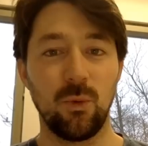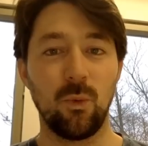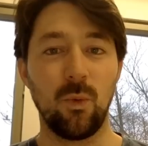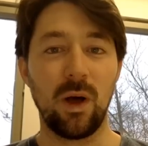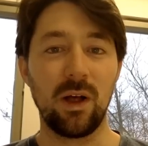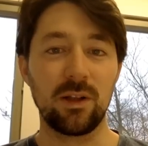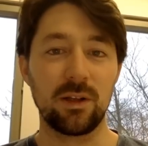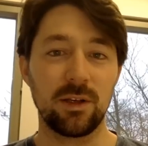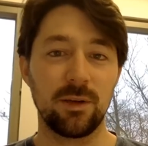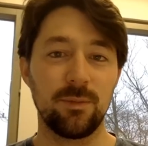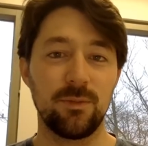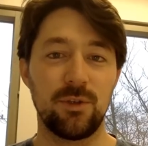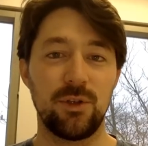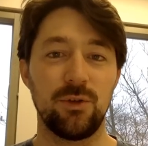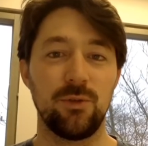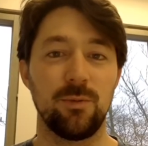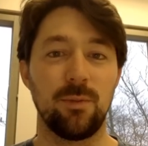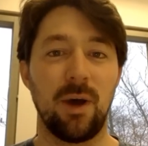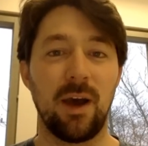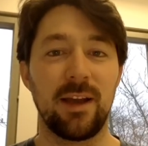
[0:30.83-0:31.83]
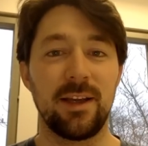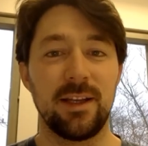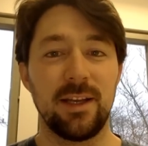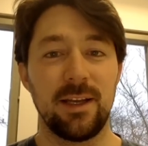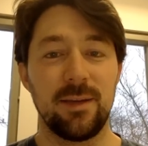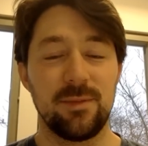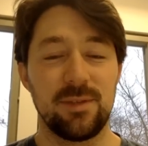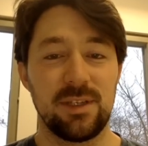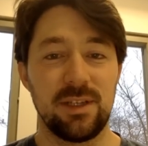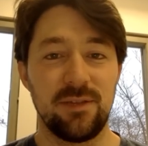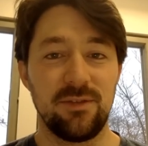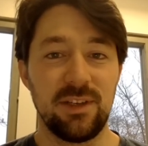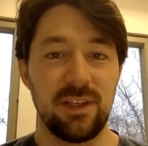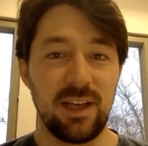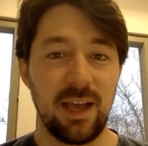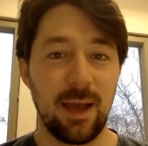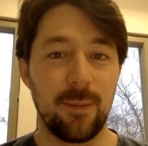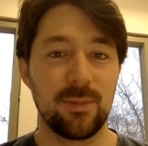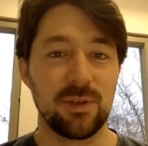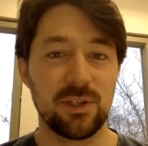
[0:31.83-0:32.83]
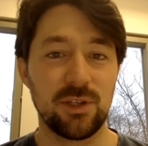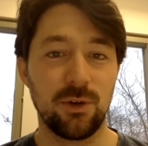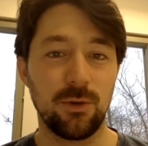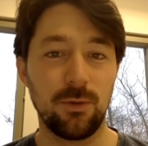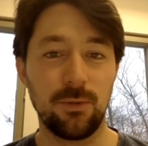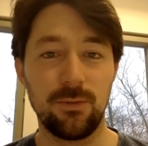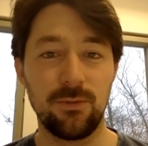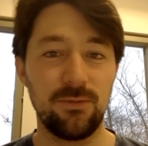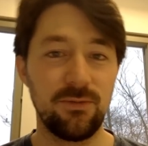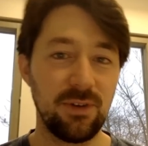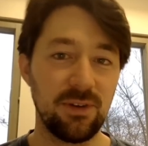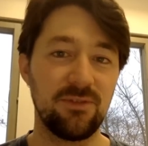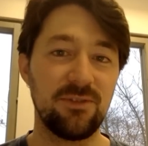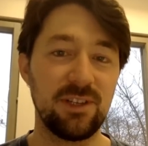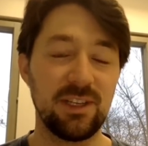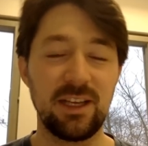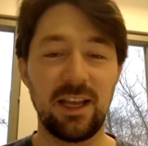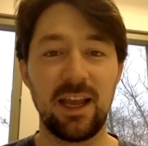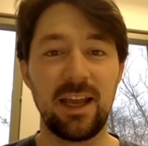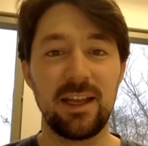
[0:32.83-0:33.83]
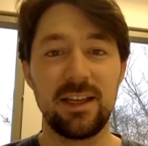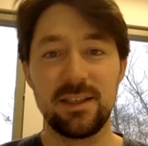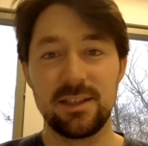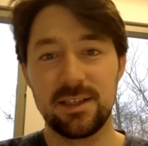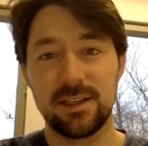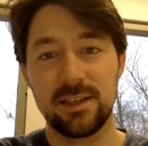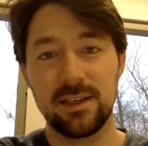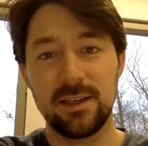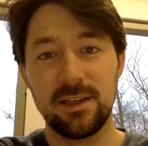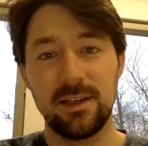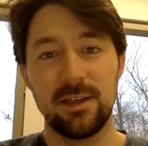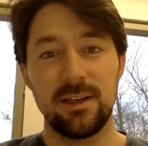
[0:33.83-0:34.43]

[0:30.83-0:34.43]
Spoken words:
Welcome to Mind Games TV, episode 58.